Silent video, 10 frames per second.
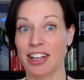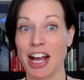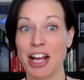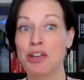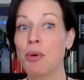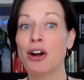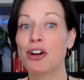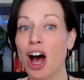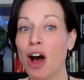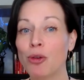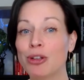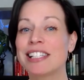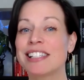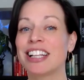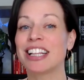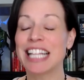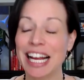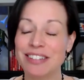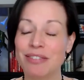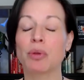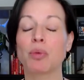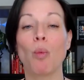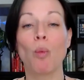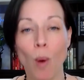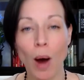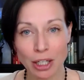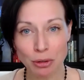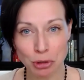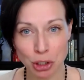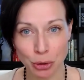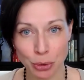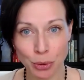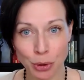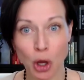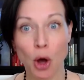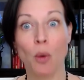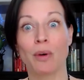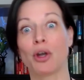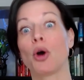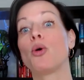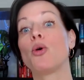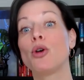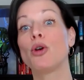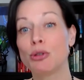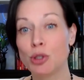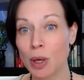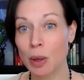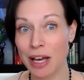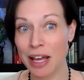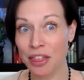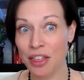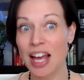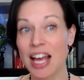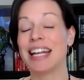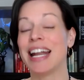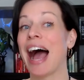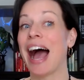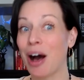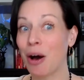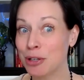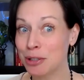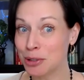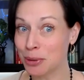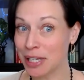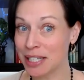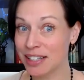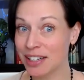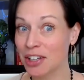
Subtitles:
And you are not only selective with what you do, with who you do it with, and how you do it,